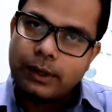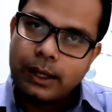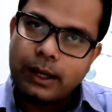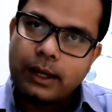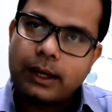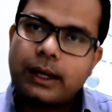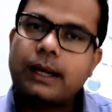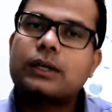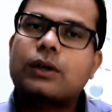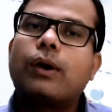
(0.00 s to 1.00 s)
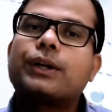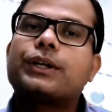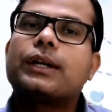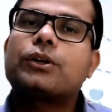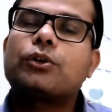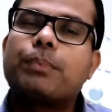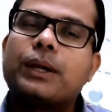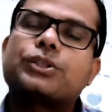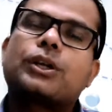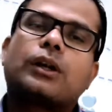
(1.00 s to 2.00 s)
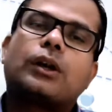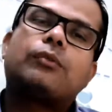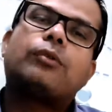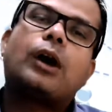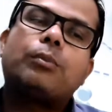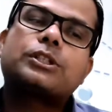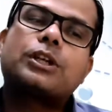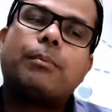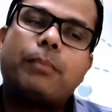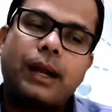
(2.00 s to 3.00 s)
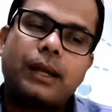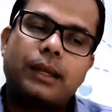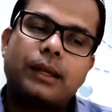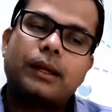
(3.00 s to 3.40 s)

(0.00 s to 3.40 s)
a correct quantitative picture of how much of money